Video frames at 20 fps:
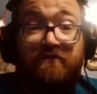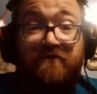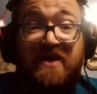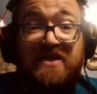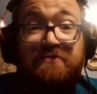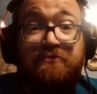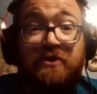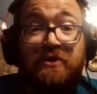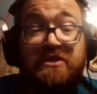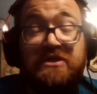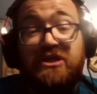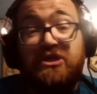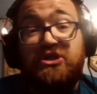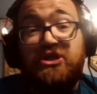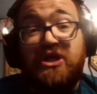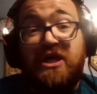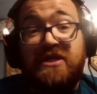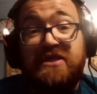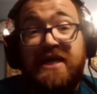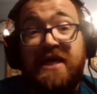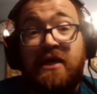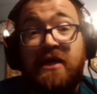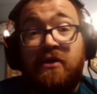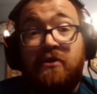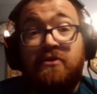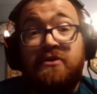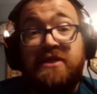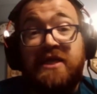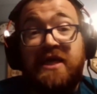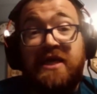Vice President John
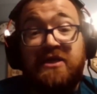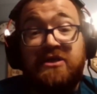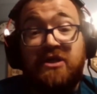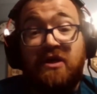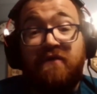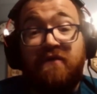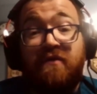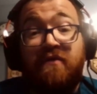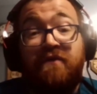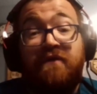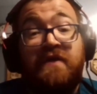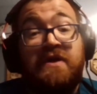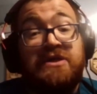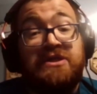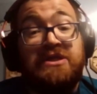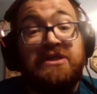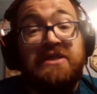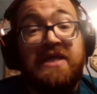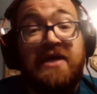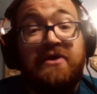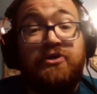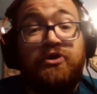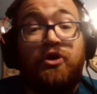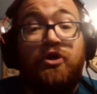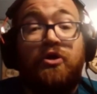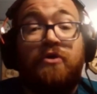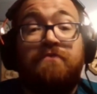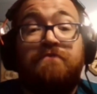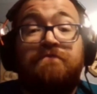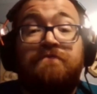Tyler takes over, finishes that
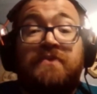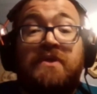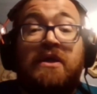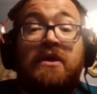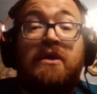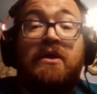term.